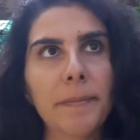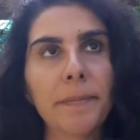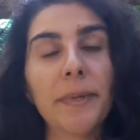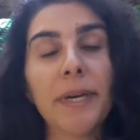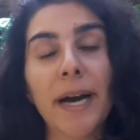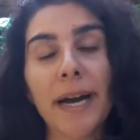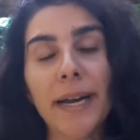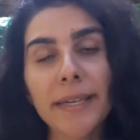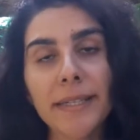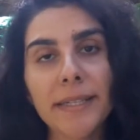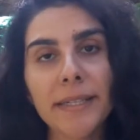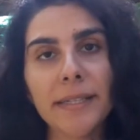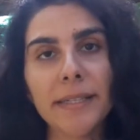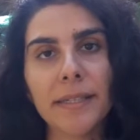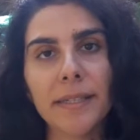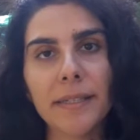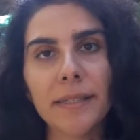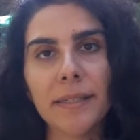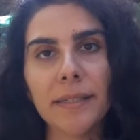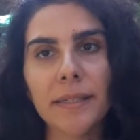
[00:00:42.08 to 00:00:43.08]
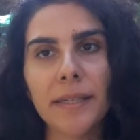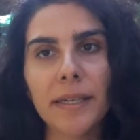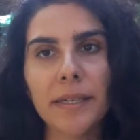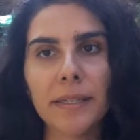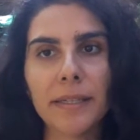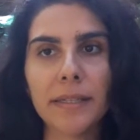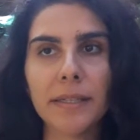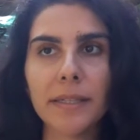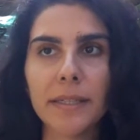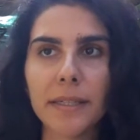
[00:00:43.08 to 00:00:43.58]
guided
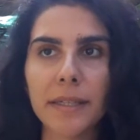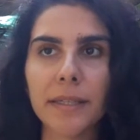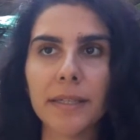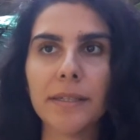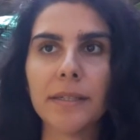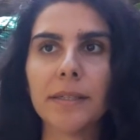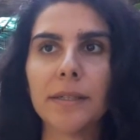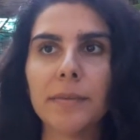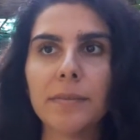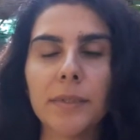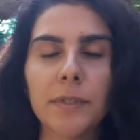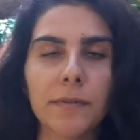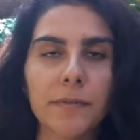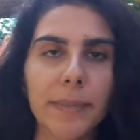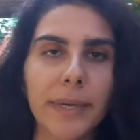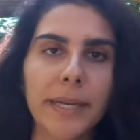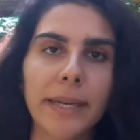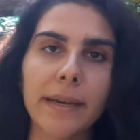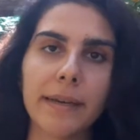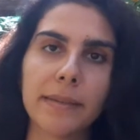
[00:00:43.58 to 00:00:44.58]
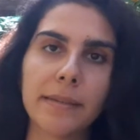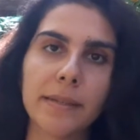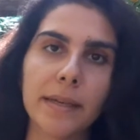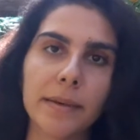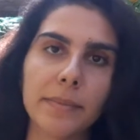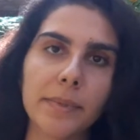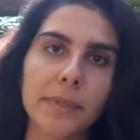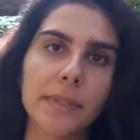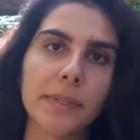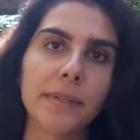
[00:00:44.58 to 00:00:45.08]
and clear in terms of my next
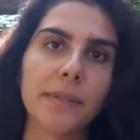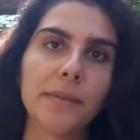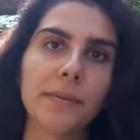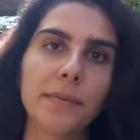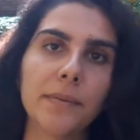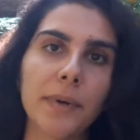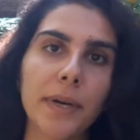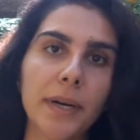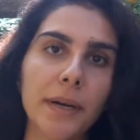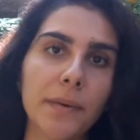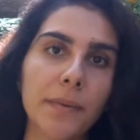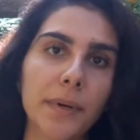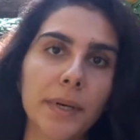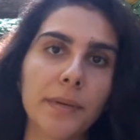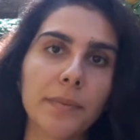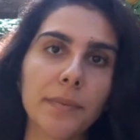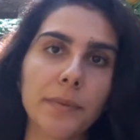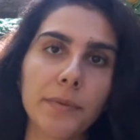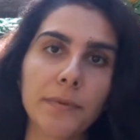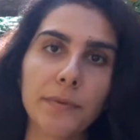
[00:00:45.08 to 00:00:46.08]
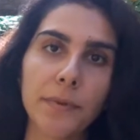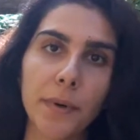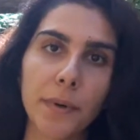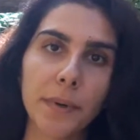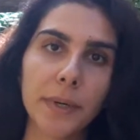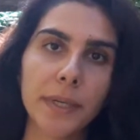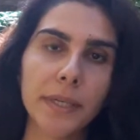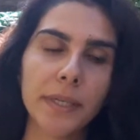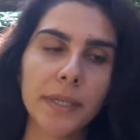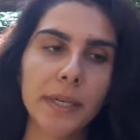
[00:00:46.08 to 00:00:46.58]
steps and where I want to move
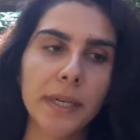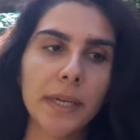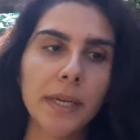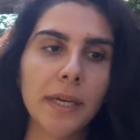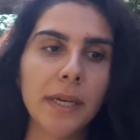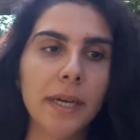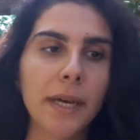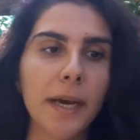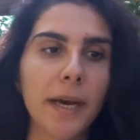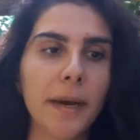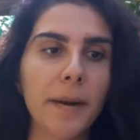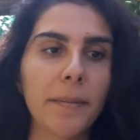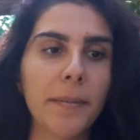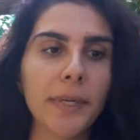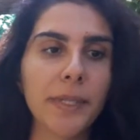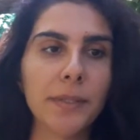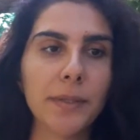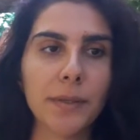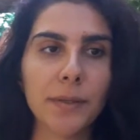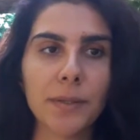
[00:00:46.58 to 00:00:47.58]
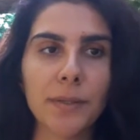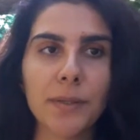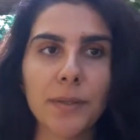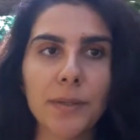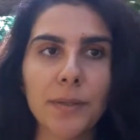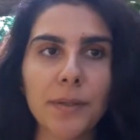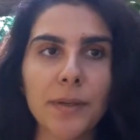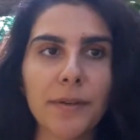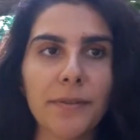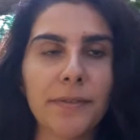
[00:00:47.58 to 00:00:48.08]
forward. It's
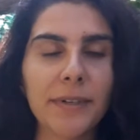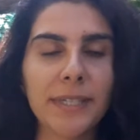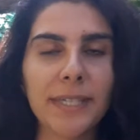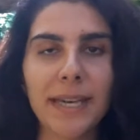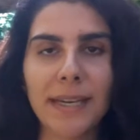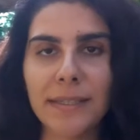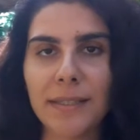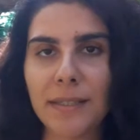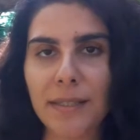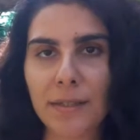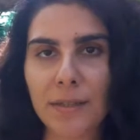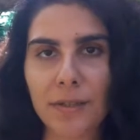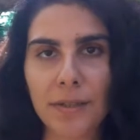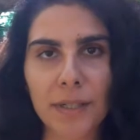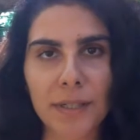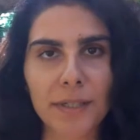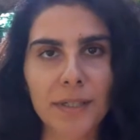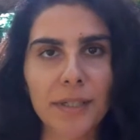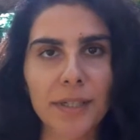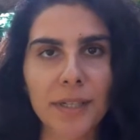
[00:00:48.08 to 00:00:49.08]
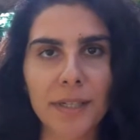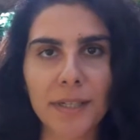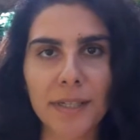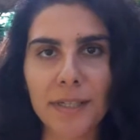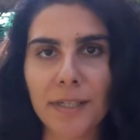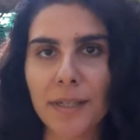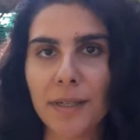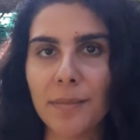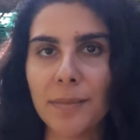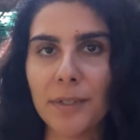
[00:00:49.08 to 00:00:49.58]
also a fantastic structure
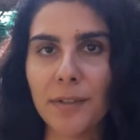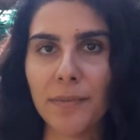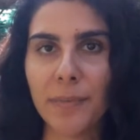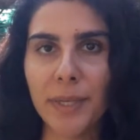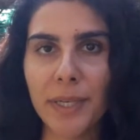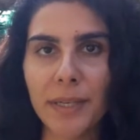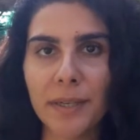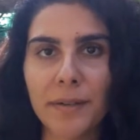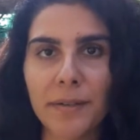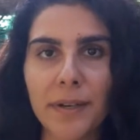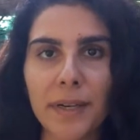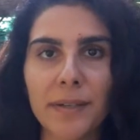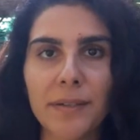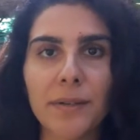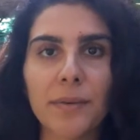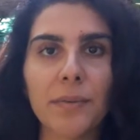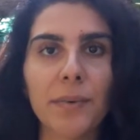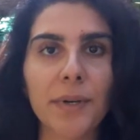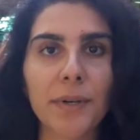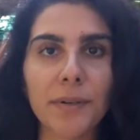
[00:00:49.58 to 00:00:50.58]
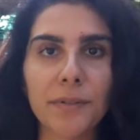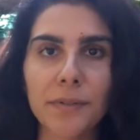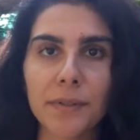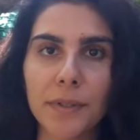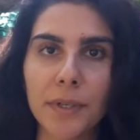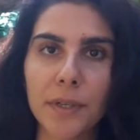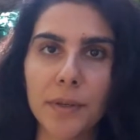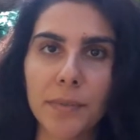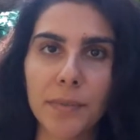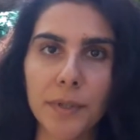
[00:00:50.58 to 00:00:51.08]
in terms of being around a
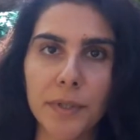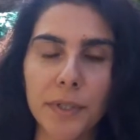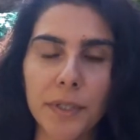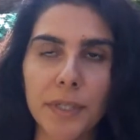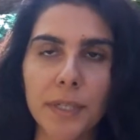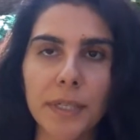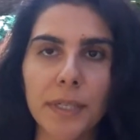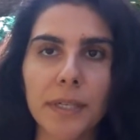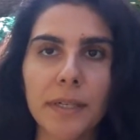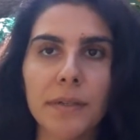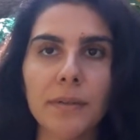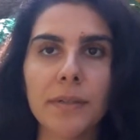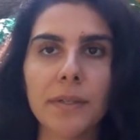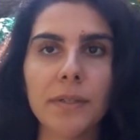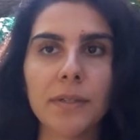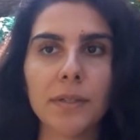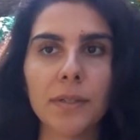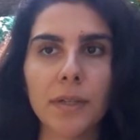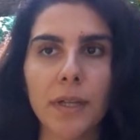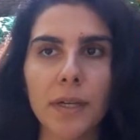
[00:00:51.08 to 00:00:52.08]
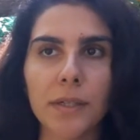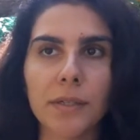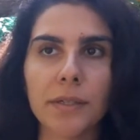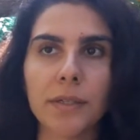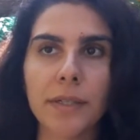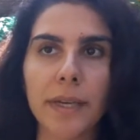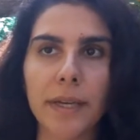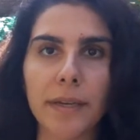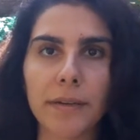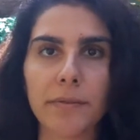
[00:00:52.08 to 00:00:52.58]
wonderful community. There's a lot
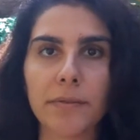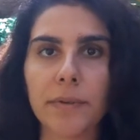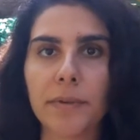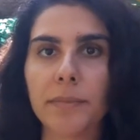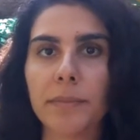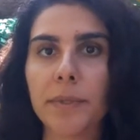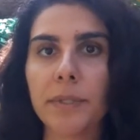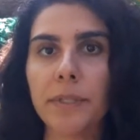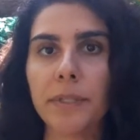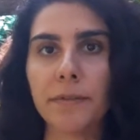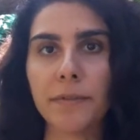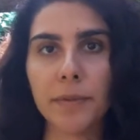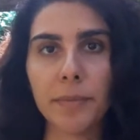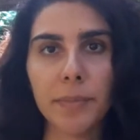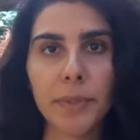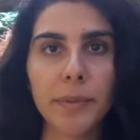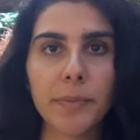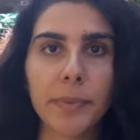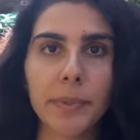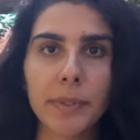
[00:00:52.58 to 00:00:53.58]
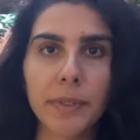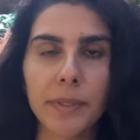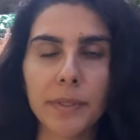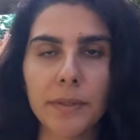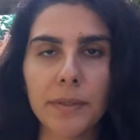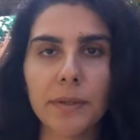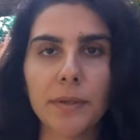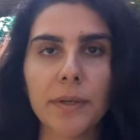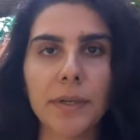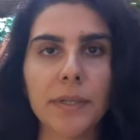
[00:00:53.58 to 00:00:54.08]
to gain from the different people
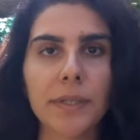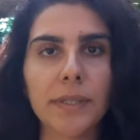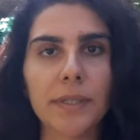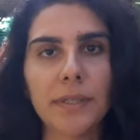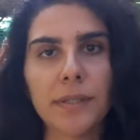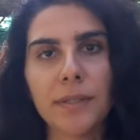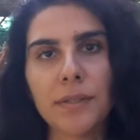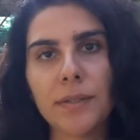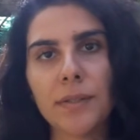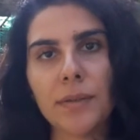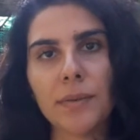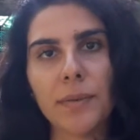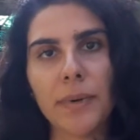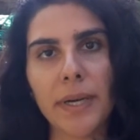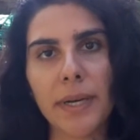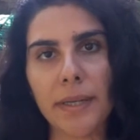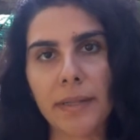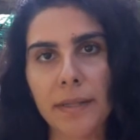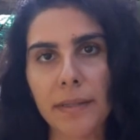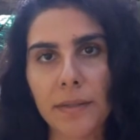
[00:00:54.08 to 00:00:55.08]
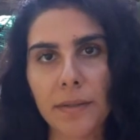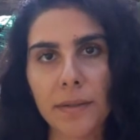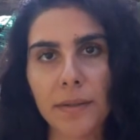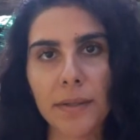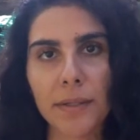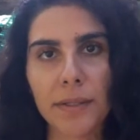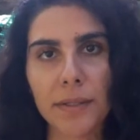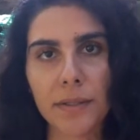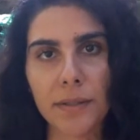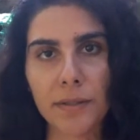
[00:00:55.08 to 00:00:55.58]
in the course and just the way that the
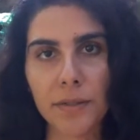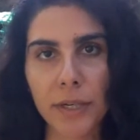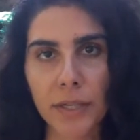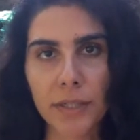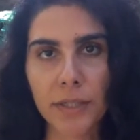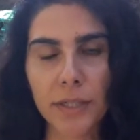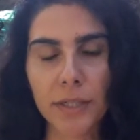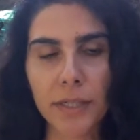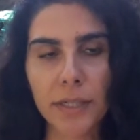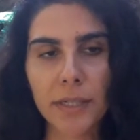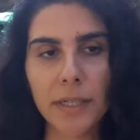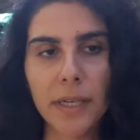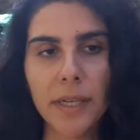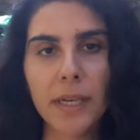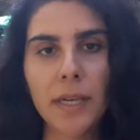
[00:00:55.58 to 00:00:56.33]
course is structured.